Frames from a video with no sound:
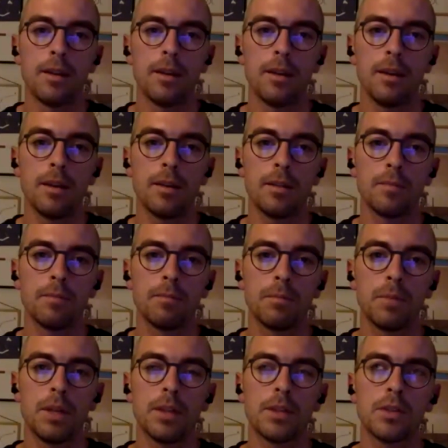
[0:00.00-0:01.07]

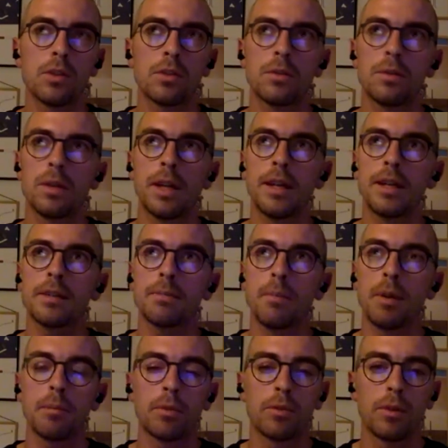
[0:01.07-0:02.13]
But it's also a
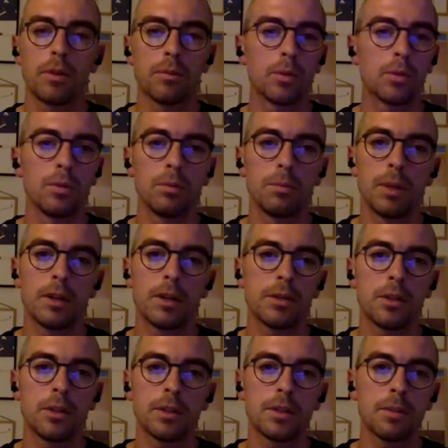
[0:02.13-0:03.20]
nice memory rule,
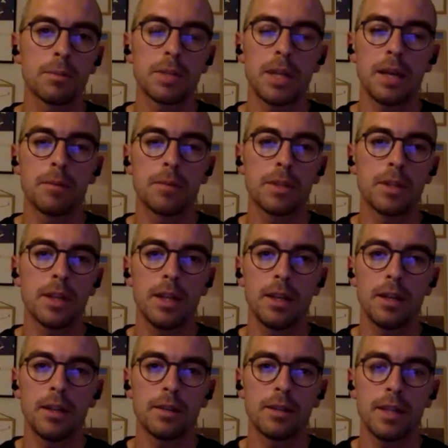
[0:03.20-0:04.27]
because you can sometimes
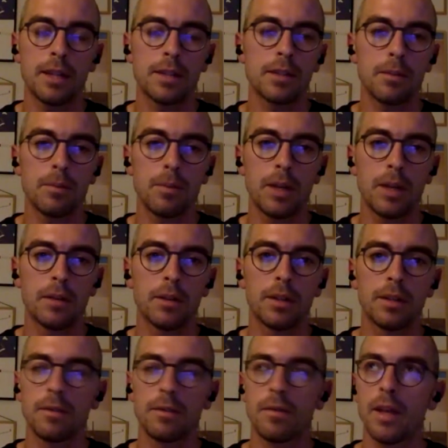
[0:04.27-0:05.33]
stand somewhere
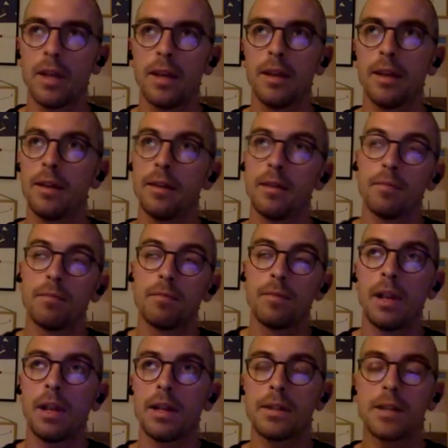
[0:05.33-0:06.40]
and
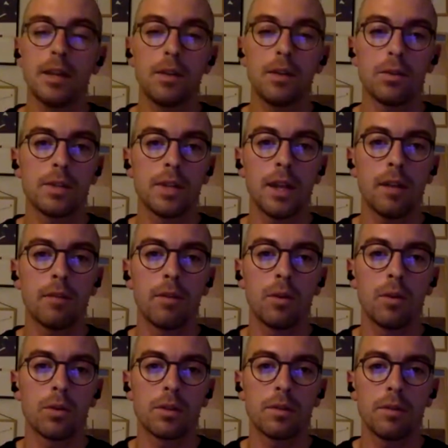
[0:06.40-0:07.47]
let's say you're taking
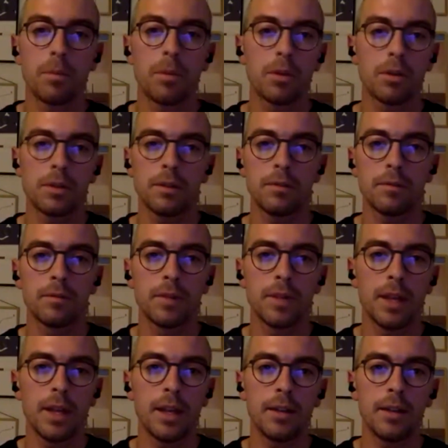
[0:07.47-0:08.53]
photos of a person
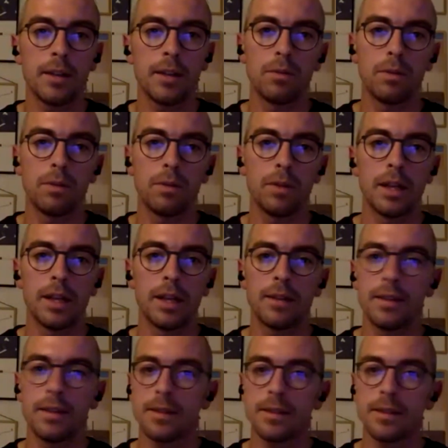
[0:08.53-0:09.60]
and you feel
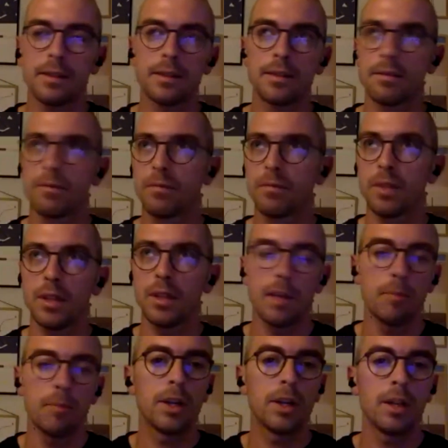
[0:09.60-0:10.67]
like this is
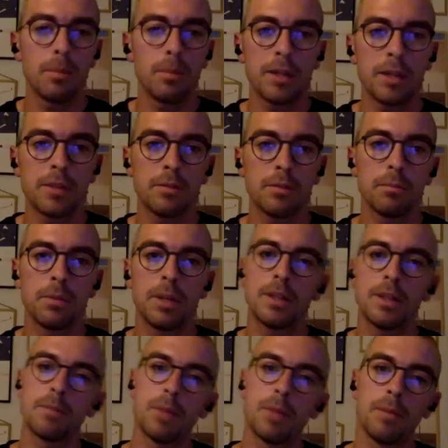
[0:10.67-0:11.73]
a pretty picture, but
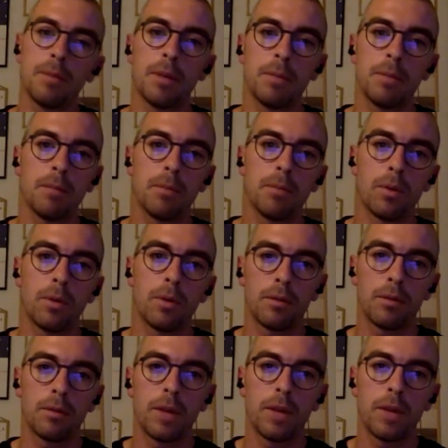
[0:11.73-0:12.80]
it's maybe a bit
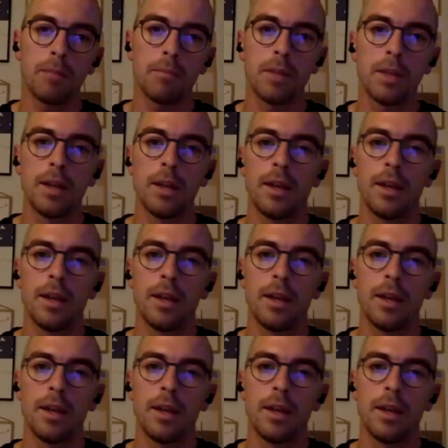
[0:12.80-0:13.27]
boring frame.